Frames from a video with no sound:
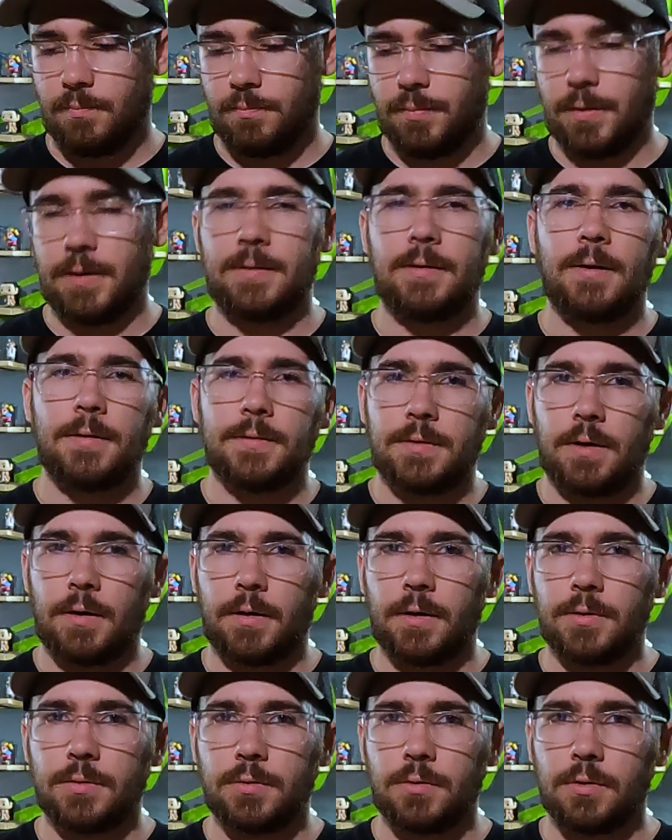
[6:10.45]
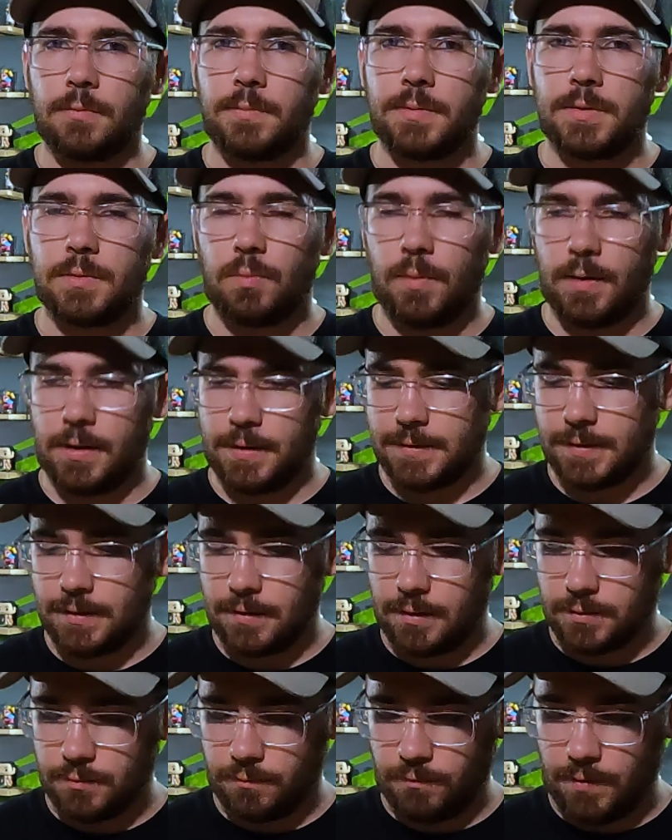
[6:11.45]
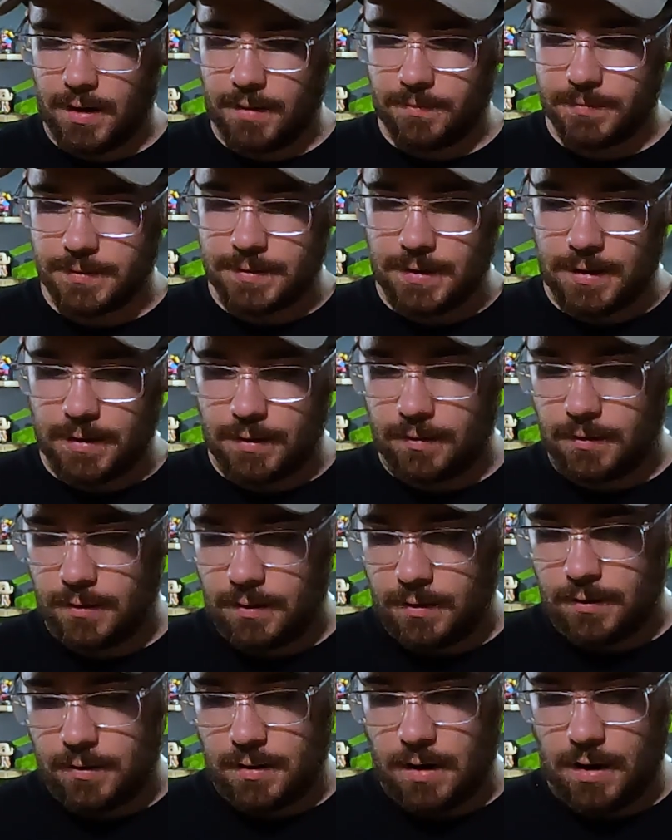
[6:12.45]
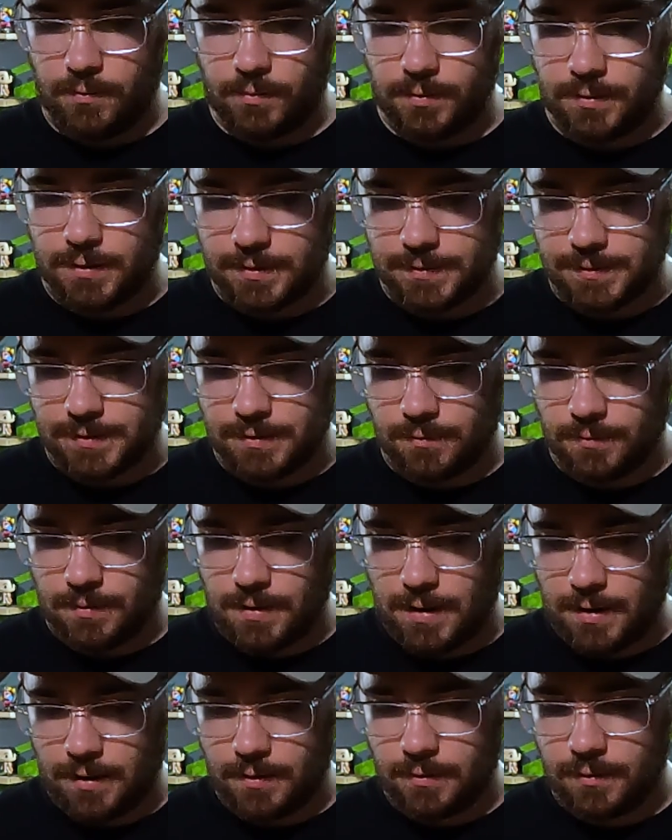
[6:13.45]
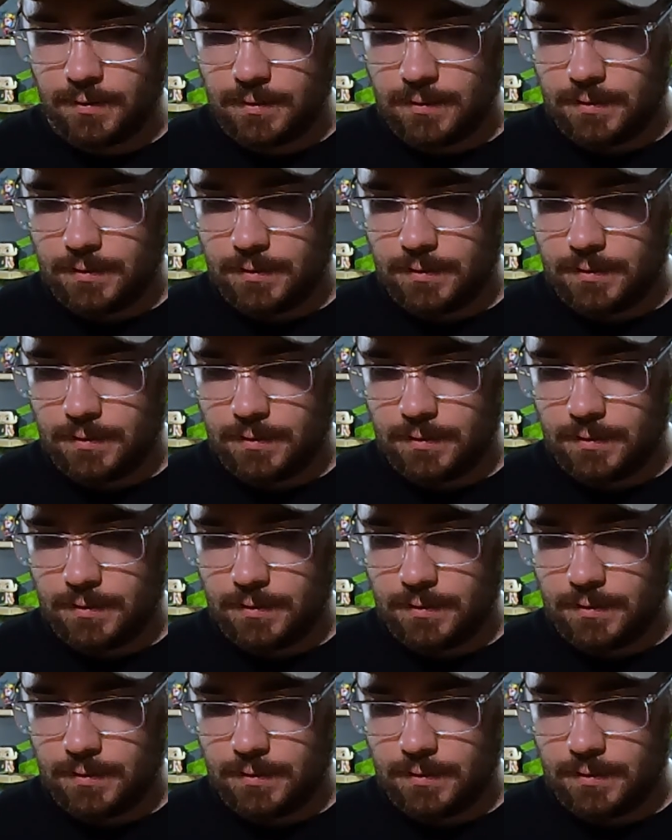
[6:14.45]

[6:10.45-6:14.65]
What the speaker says: but it does target troops when it's in its ram state. I would consider that